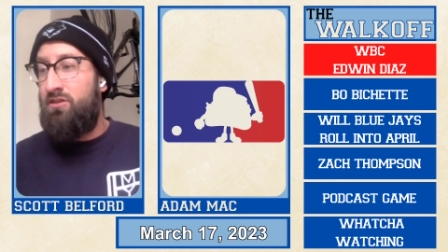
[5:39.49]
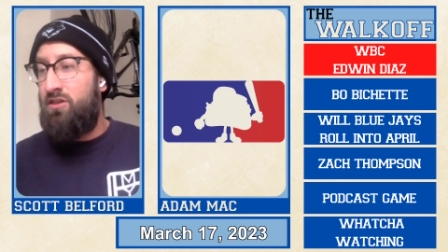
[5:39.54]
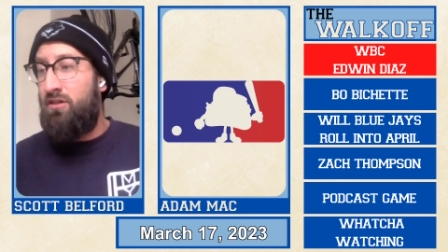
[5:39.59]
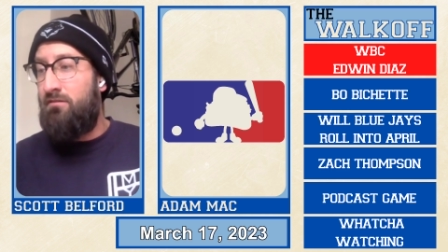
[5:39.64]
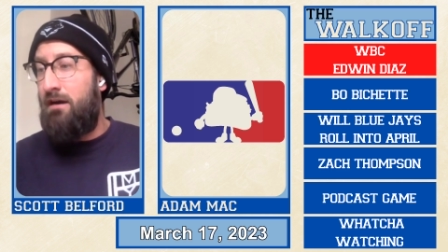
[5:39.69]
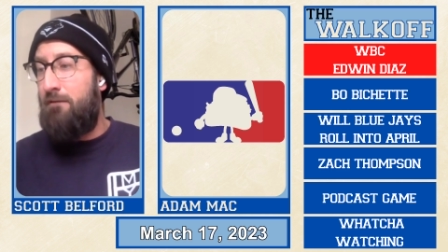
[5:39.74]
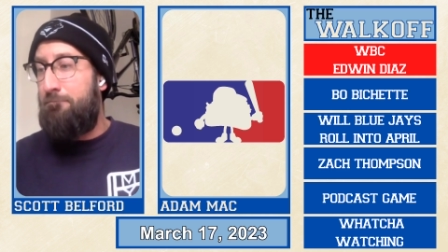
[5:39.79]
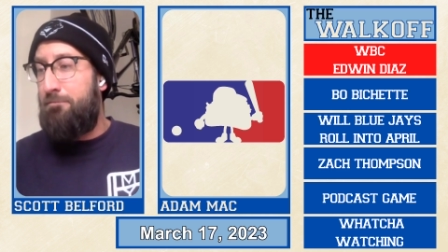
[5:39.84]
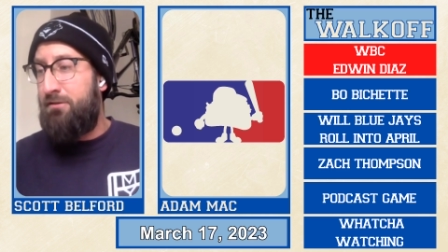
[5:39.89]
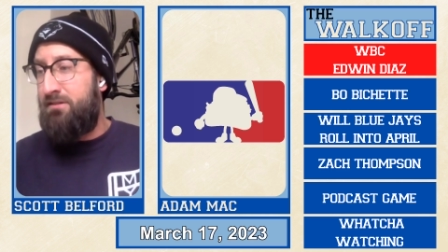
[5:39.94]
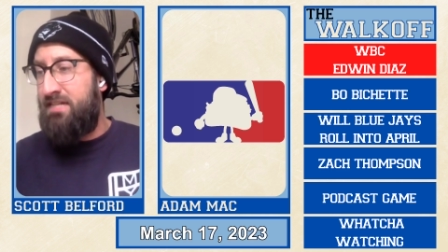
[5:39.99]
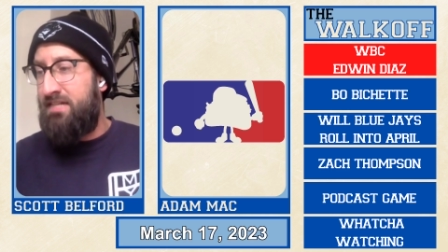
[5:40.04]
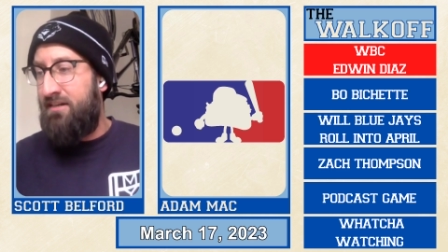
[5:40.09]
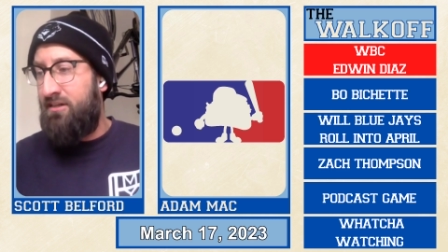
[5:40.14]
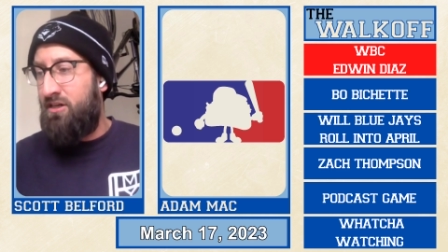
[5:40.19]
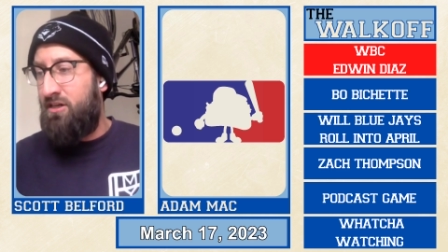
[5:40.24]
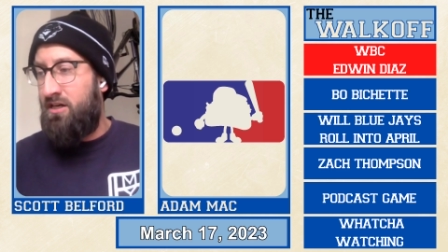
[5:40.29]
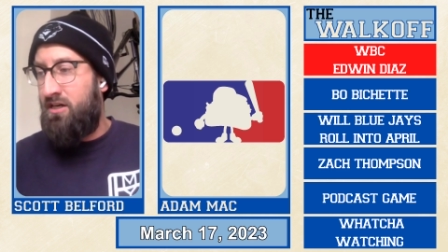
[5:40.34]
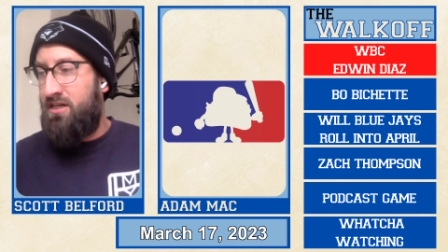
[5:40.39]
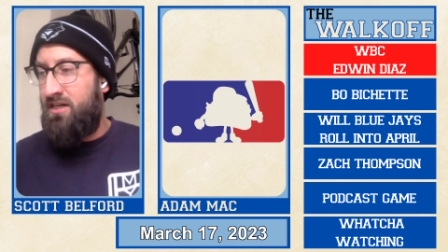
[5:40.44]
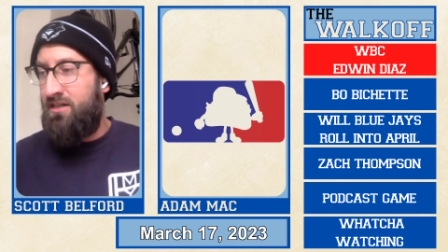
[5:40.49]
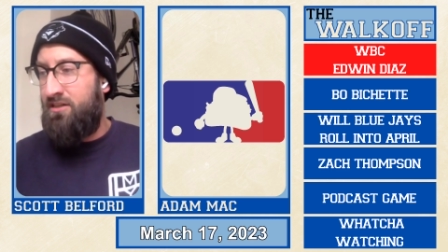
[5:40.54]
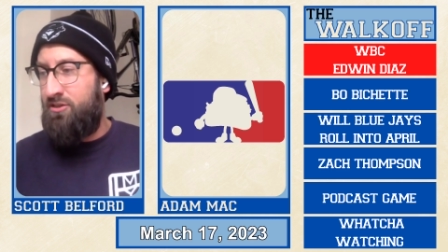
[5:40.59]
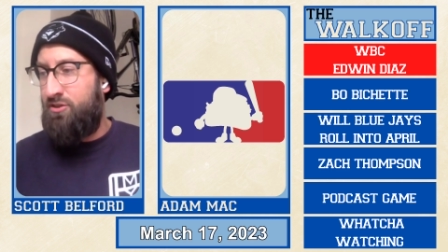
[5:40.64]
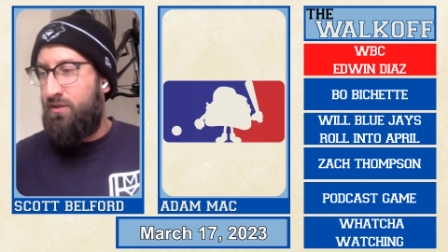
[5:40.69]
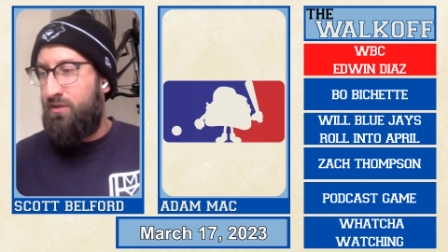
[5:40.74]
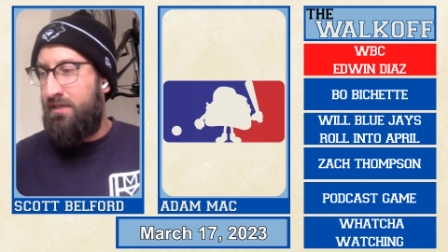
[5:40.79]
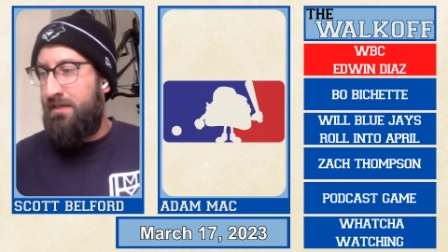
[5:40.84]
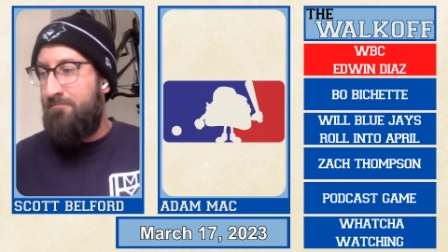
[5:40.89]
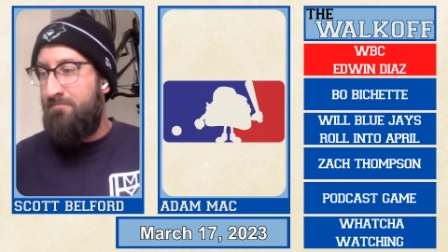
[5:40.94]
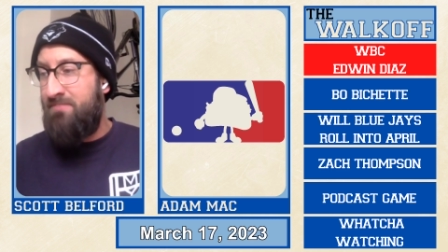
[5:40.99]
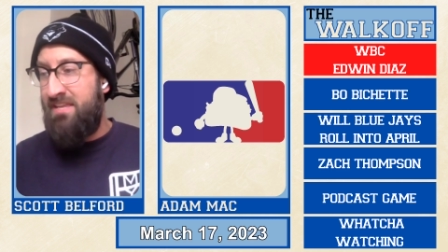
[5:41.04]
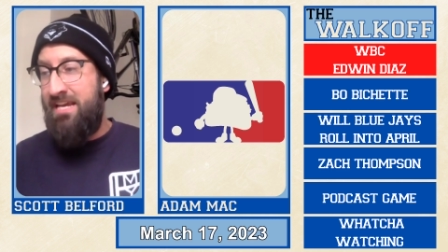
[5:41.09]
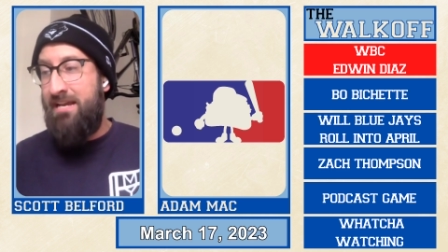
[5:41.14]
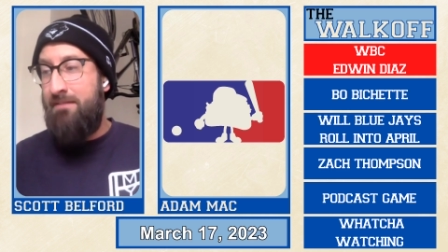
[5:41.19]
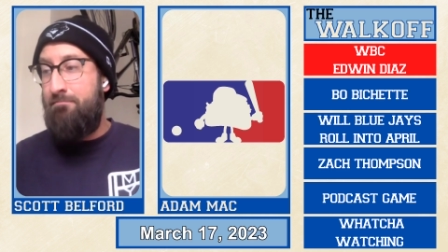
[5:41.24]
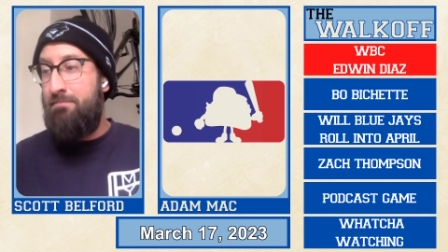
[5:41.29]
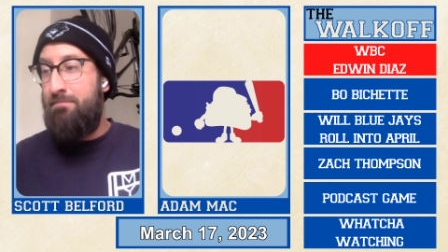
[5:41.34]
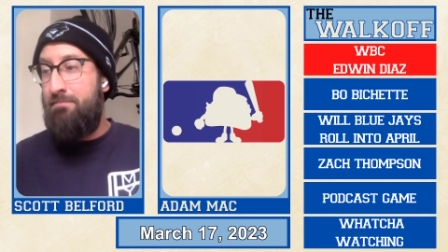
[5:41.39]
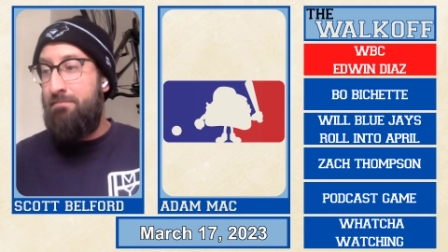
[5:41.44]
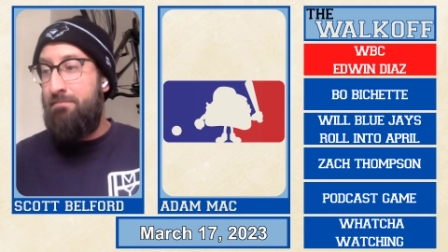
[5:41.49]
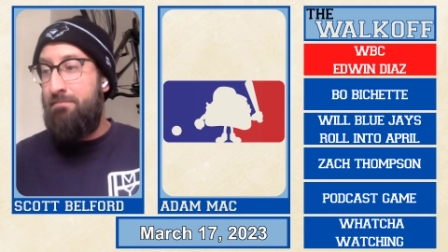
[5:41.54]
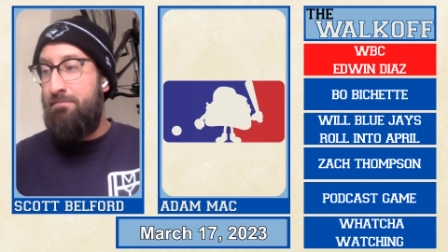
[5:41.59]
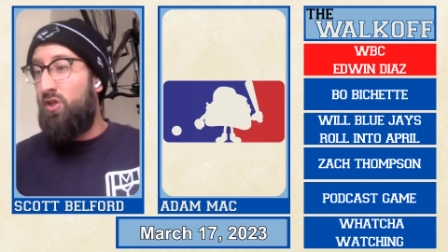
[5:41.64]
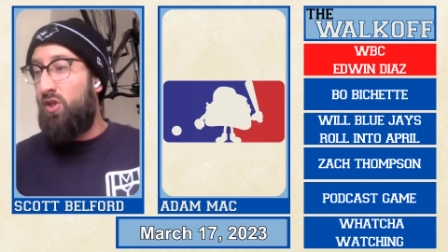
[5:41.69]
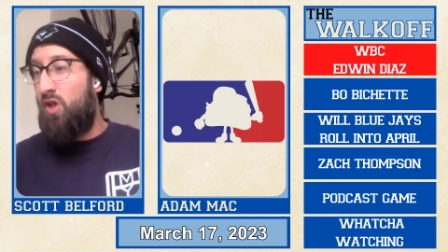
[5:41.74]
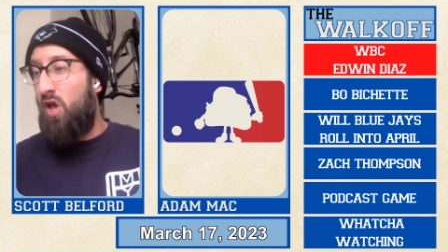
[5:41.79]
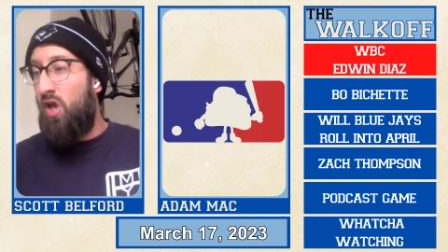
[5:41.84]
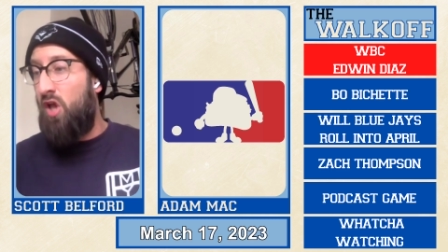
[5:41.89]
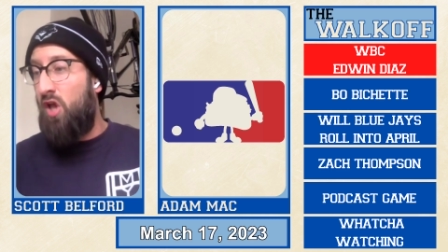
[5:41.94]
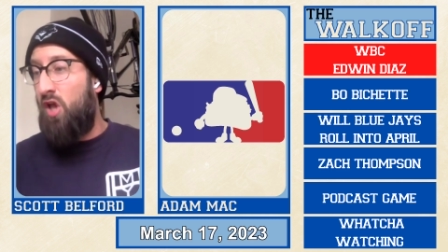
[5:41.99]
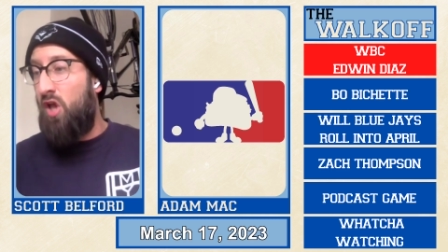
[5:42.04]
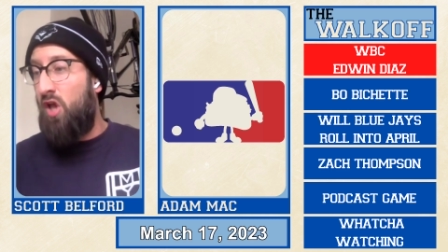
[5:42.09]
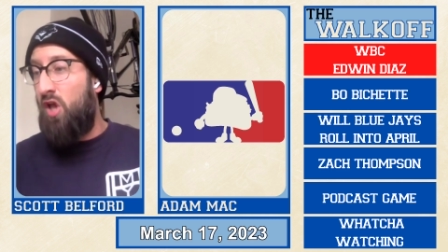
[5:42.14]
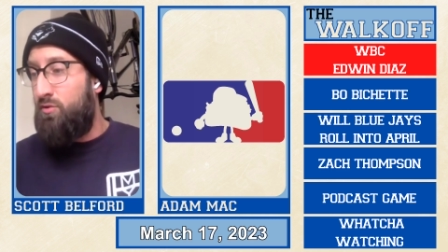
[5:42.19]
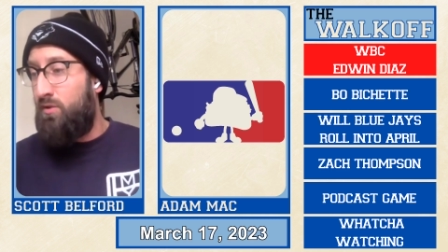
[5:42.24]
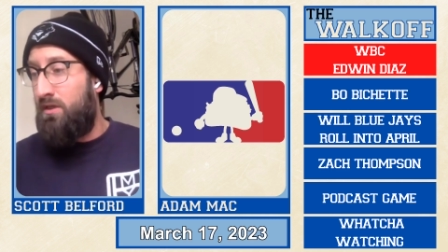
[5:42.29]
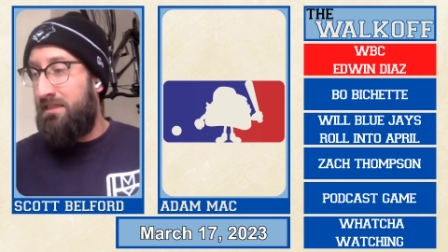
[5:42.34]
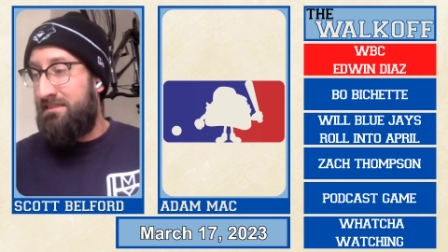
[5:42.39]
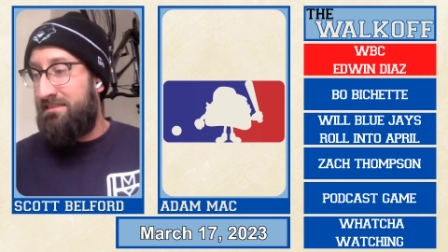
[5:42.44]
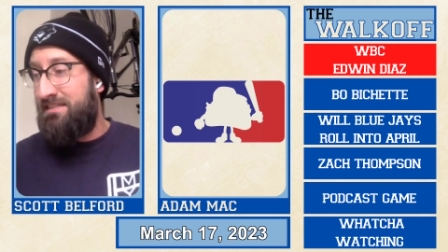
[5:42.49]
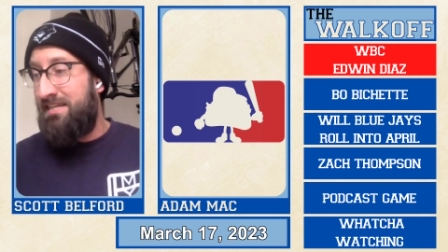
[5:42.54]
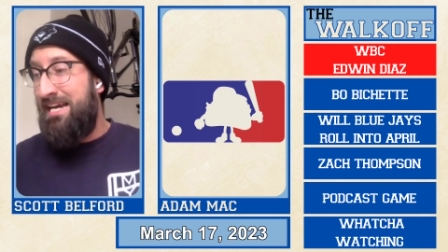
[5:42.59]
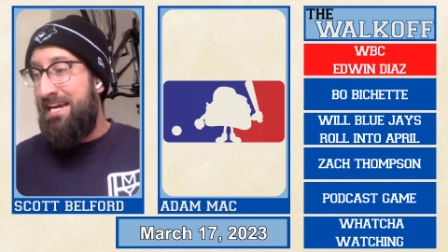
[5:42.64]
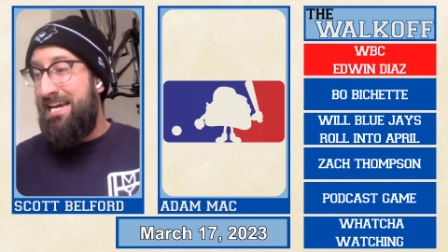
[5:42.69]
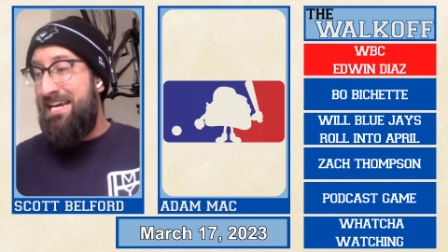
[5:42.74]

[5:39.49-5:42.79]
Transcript: to represent our country. It means a lot to us.